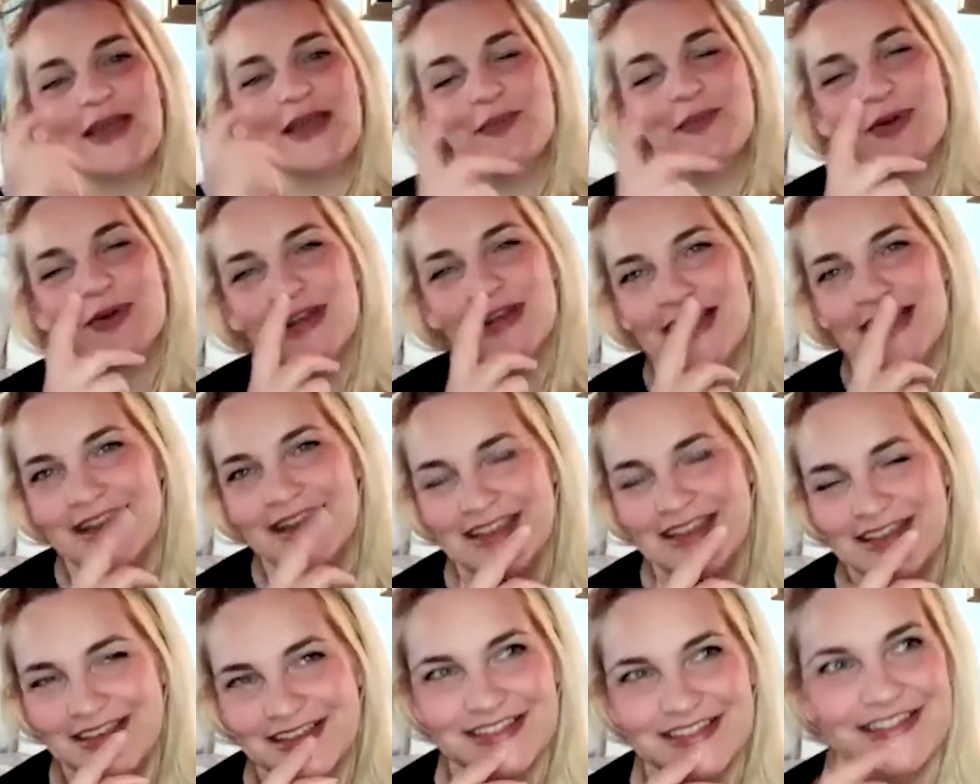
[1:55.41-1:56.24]
I put on
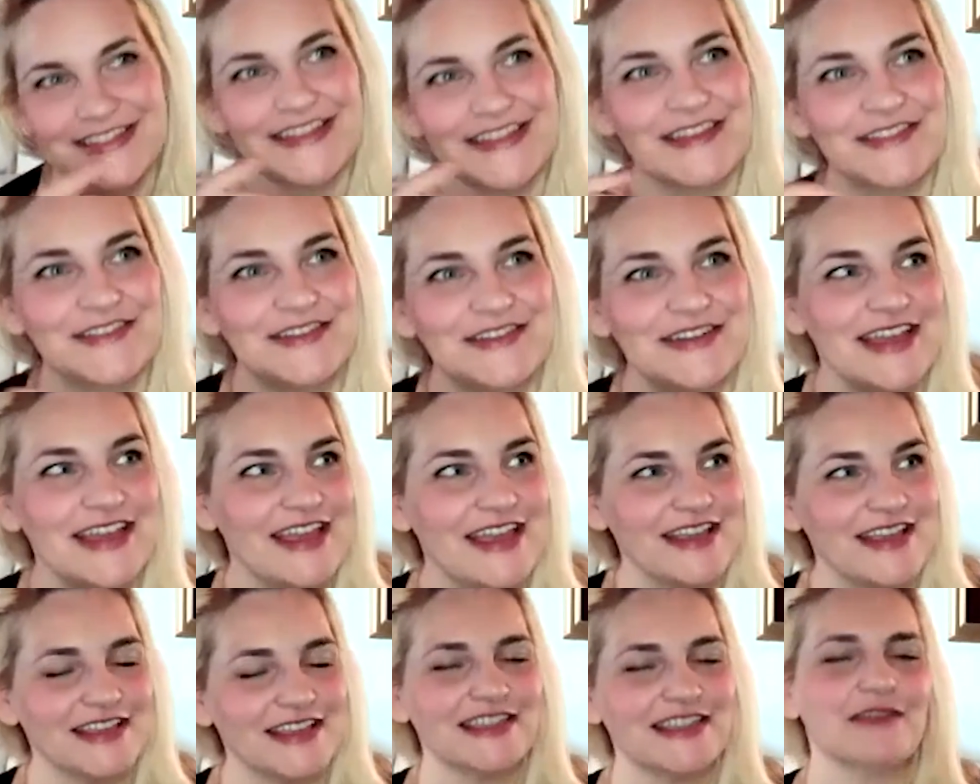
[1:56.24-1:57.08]
heels the other
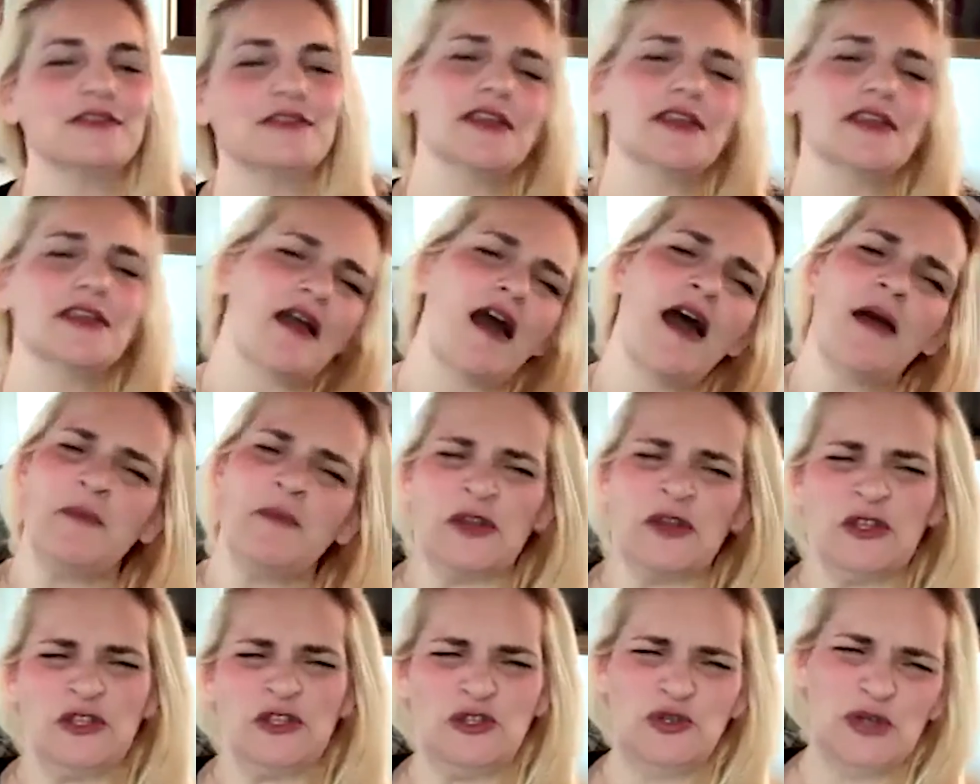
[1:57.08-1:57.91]
day because I was like, I'm
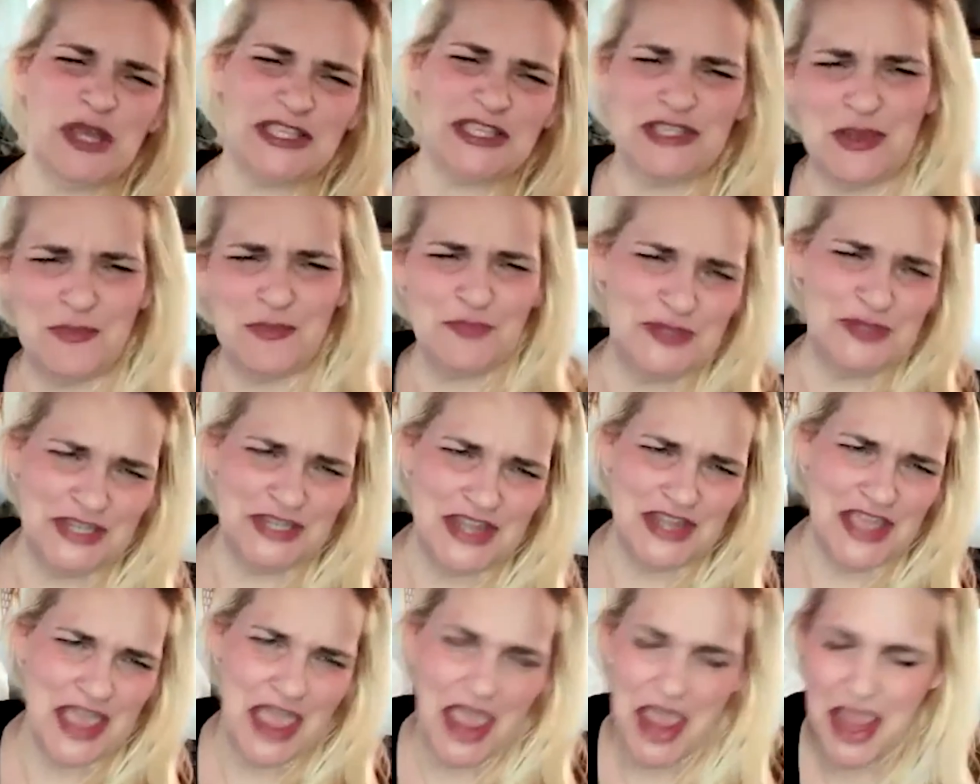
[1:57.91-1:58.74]
going to dress up
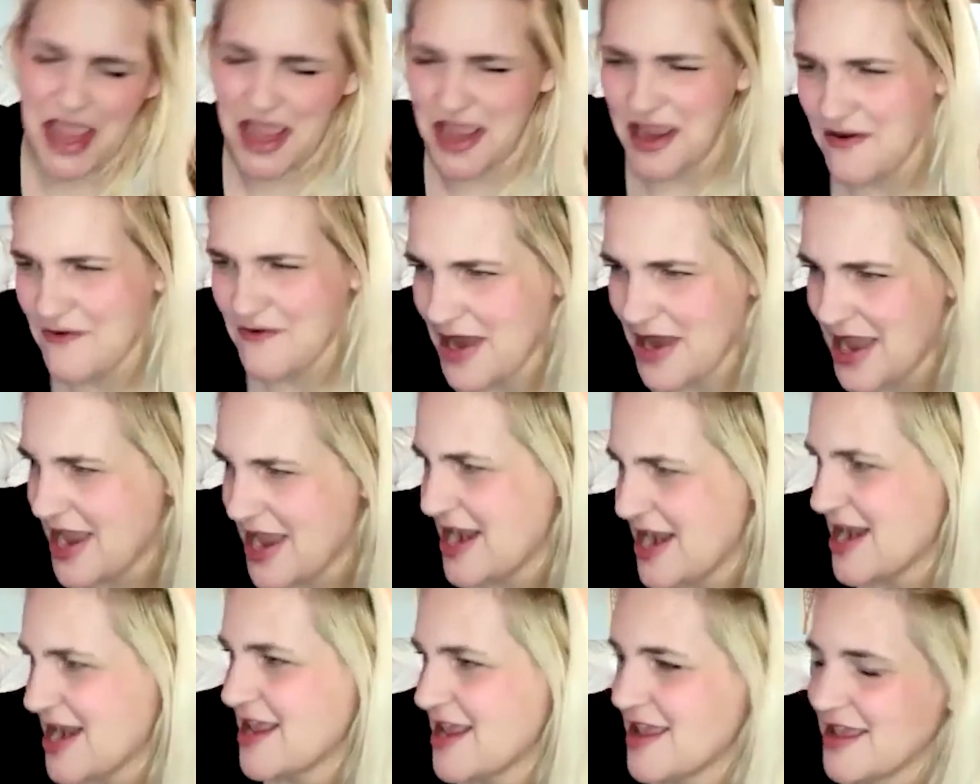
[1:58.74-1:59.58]
today,
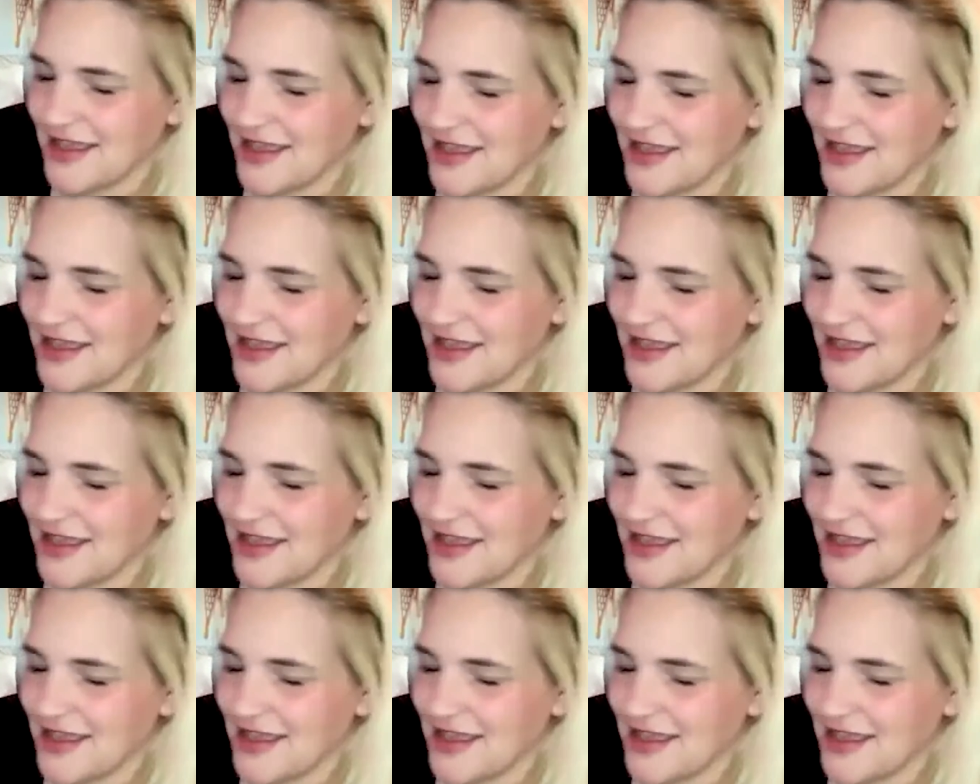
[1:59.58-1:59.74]
right?